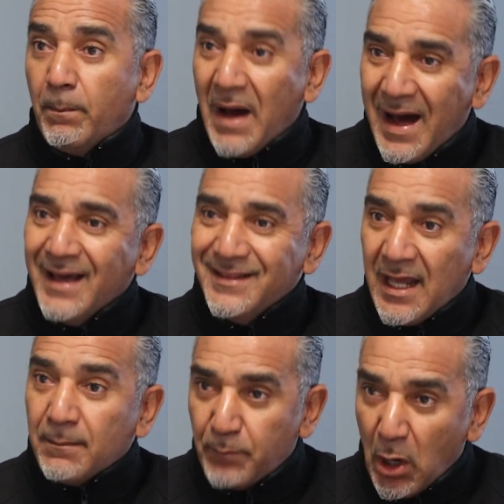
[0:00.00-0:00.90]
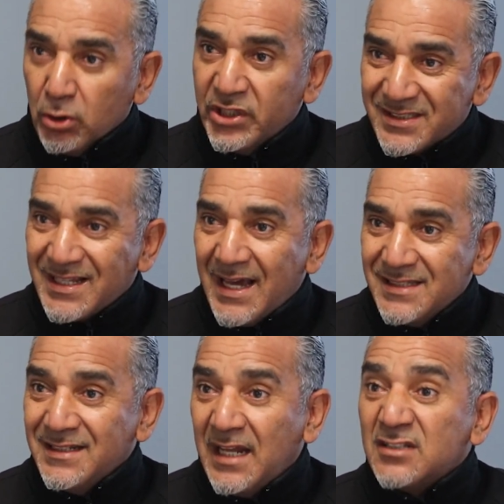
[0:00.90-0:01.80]
by that boulder
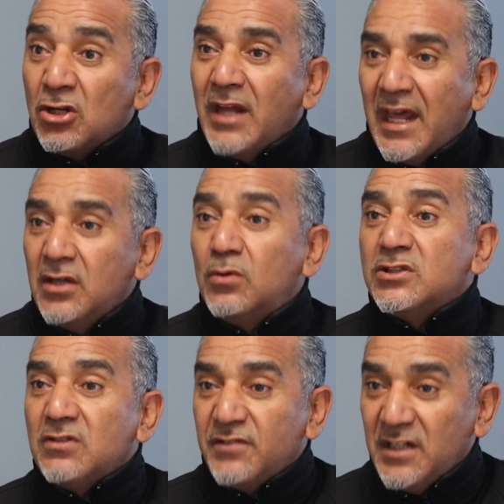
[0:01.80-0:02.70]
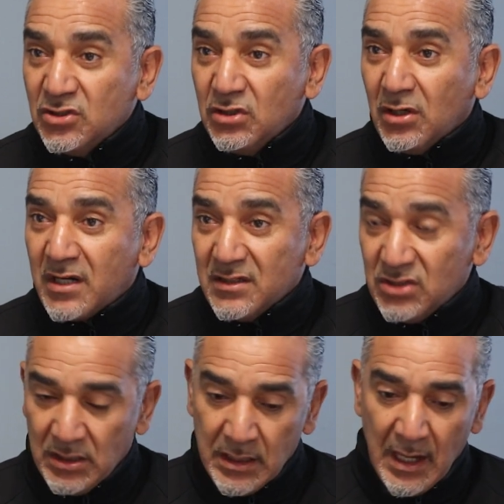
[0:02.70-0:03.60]
sizing that's not adequate to fit into your
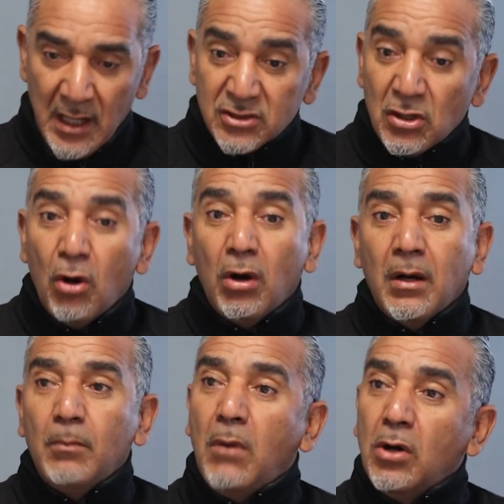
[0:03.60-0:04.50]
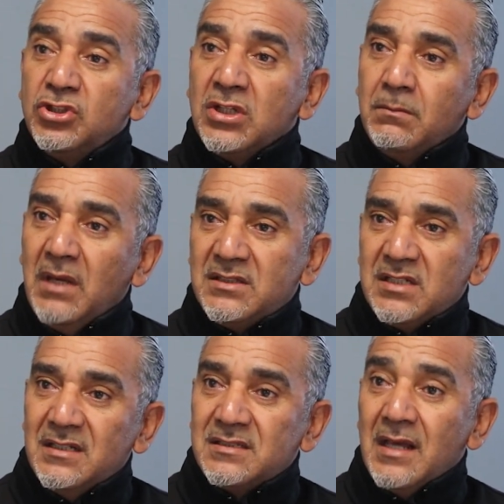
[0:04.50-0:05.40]
crushing. So Motion
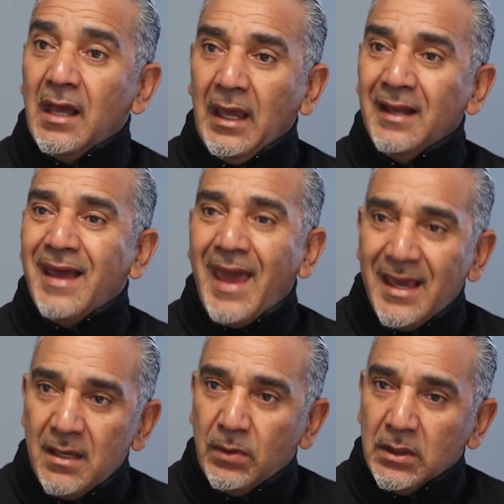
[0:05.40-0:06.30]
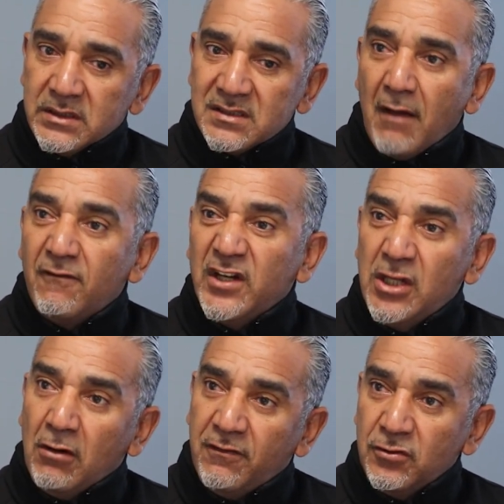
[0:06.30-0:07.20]
Metrics enables
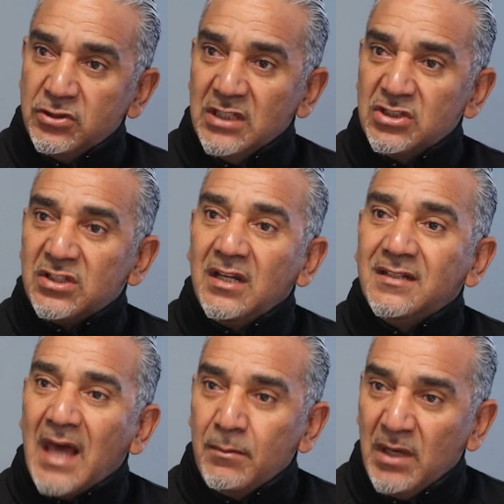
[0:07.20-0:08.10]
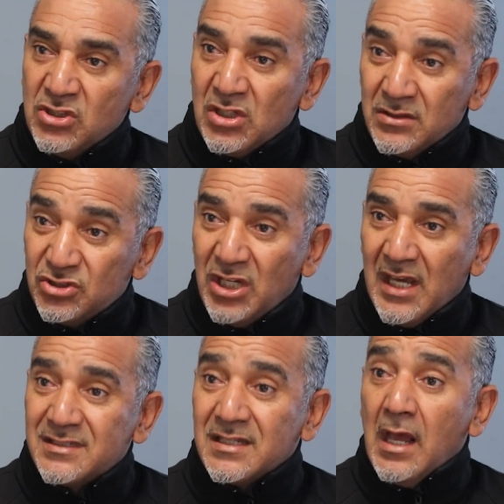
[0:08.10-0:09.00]
video footage, 3-dimensional
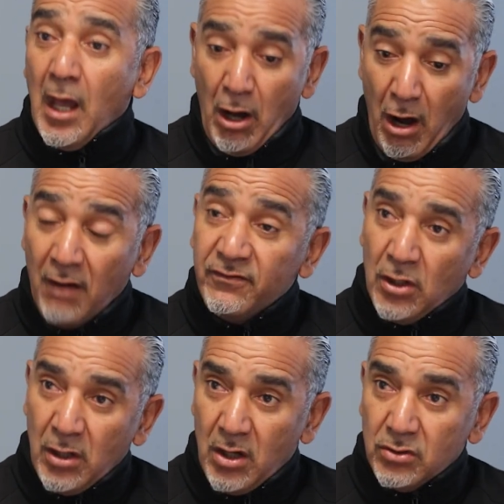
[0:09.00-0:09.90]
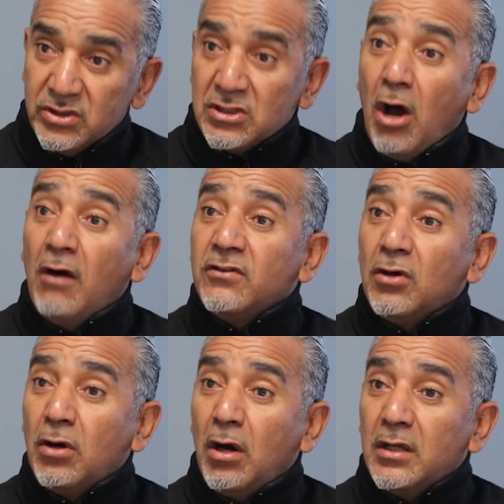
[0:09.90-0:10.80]
checks of your loads, of
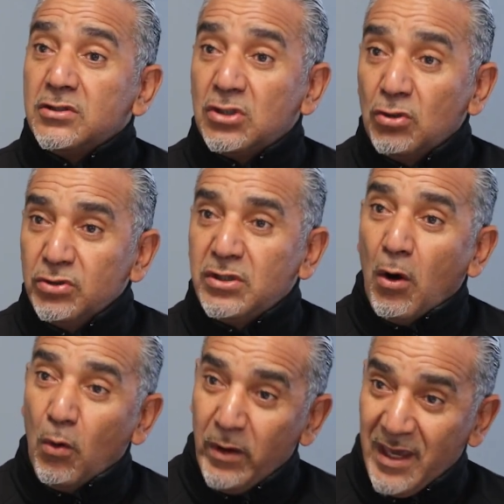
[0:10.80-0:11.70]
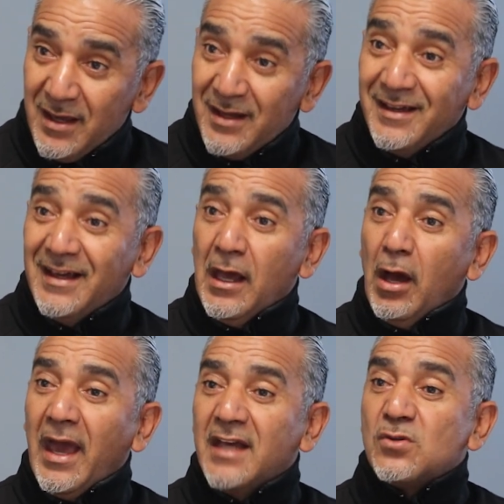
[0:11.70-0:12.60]
your tooth wear,
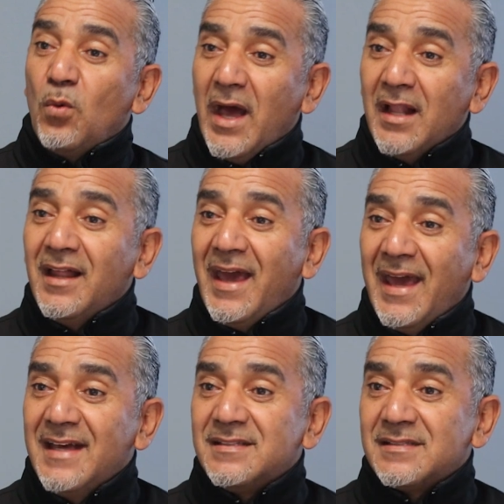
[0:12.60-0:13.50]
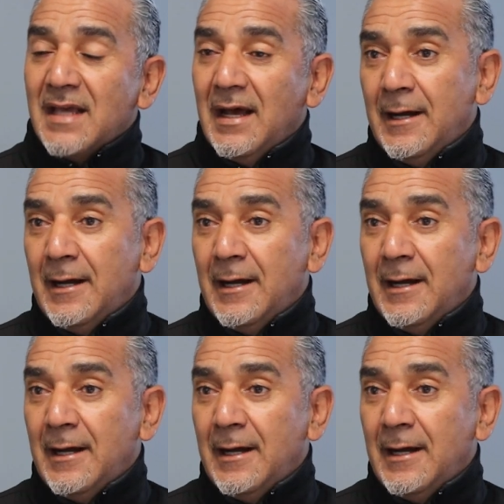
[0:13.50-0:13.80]
as well as